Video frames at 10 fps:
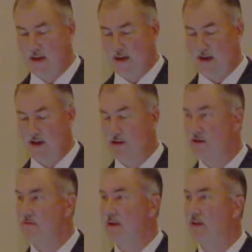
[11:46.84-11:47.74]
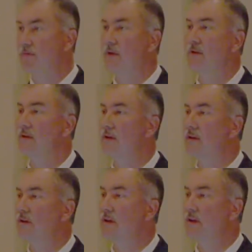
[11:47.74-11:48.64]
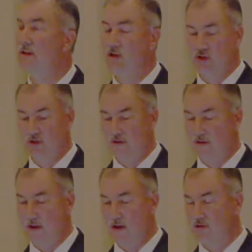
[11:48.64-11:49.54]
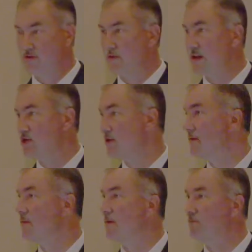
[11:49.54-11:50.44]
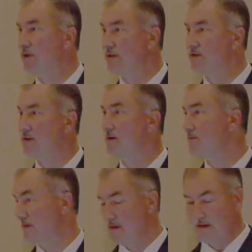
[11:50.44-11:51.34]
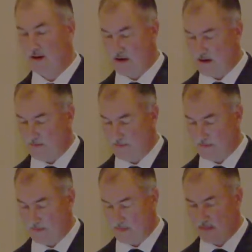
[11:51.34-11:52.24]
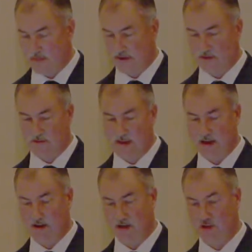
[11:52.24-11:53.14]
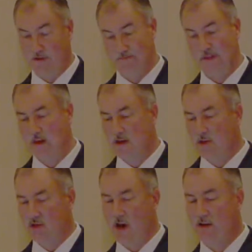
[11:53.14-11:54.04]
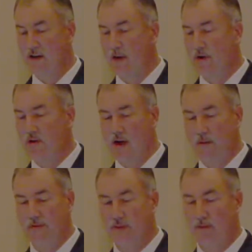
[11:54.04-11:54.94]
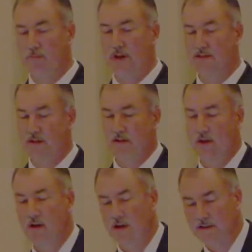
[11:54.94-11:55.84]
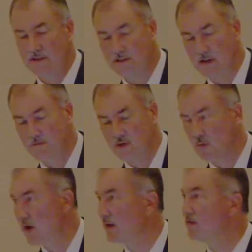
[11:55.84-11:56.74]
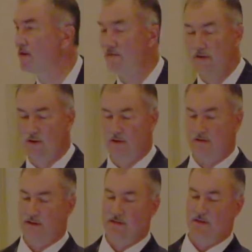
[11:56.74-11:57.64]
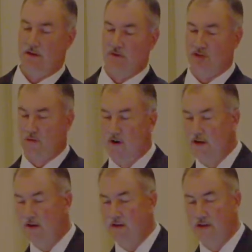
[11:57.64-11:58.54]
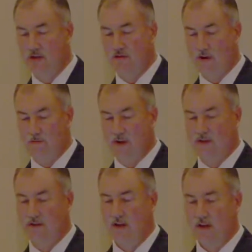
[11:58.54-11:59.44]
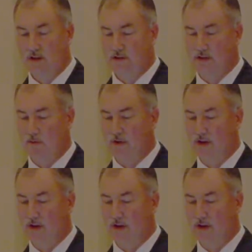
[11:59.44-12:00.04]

and you develop an initial ulceration, a blister, things of that nature. So autonomic neuropathy basically causes sweating difficulties. Decreased sweating in the extremities, your skin